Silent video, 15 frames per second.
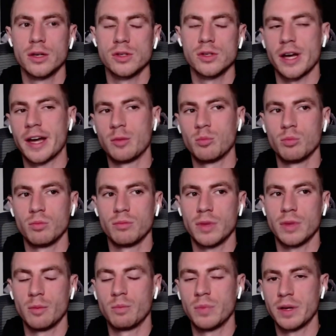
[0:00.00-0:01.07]
So I had
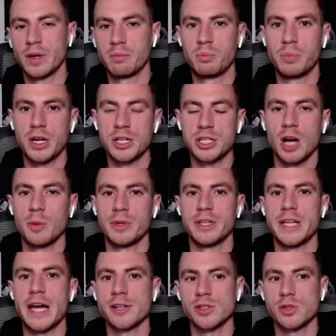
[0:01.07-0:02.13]
a bunch of up and
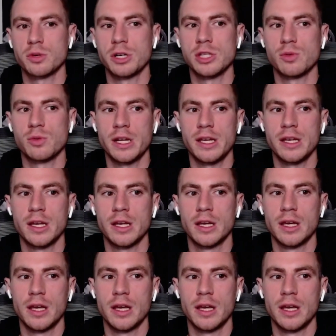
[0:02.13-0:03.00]
downs in 2020.